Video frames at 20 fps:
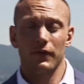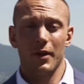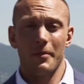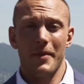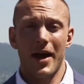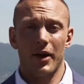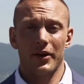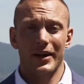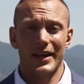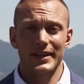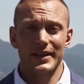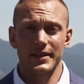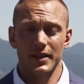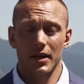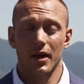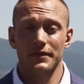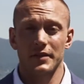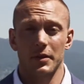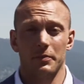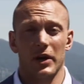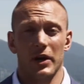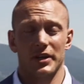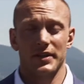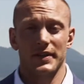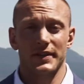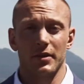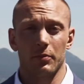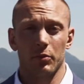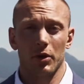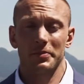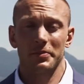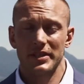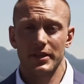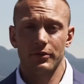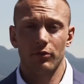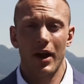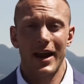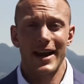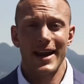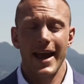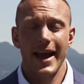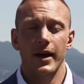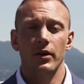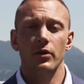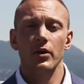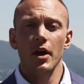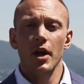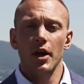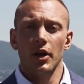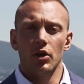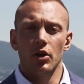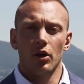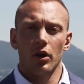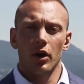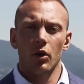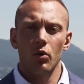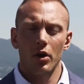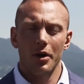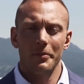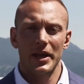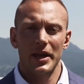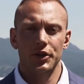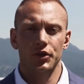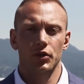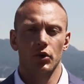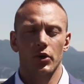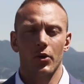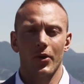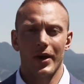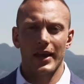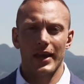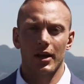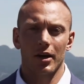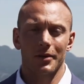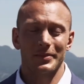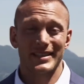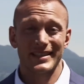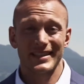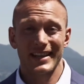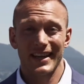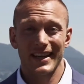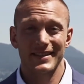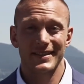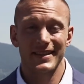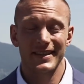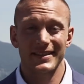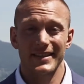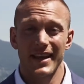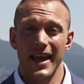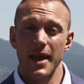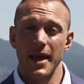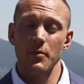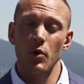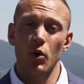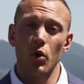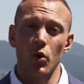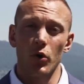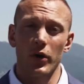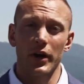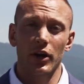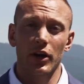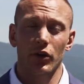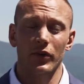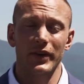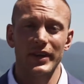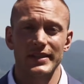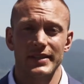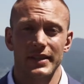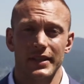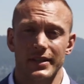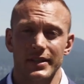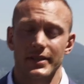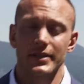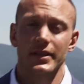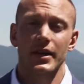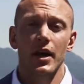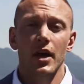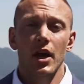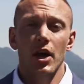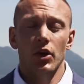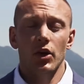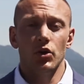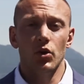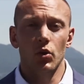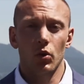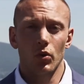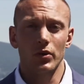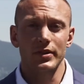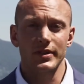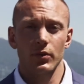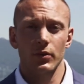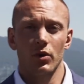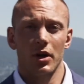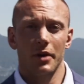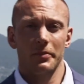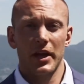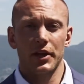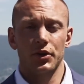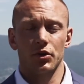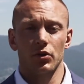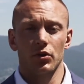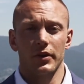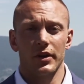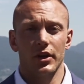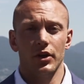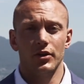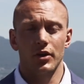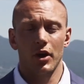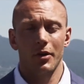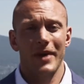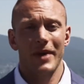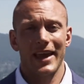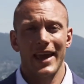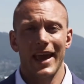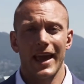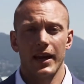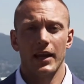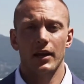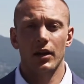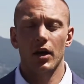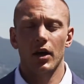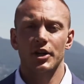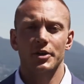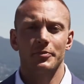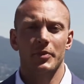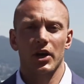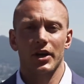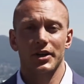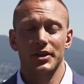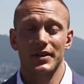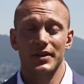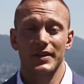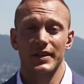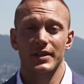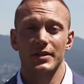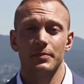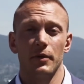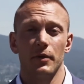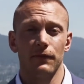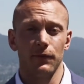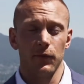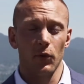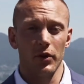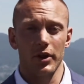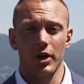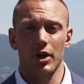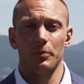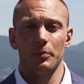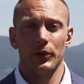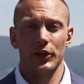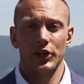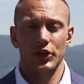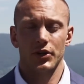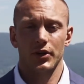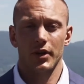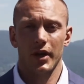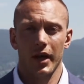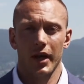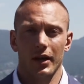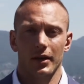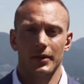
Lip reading: amount is enough to purchase the property right now, you're going to want to make sure your income stays the same or increases. You also want to make sure that you don't make any large purchases before the completion date.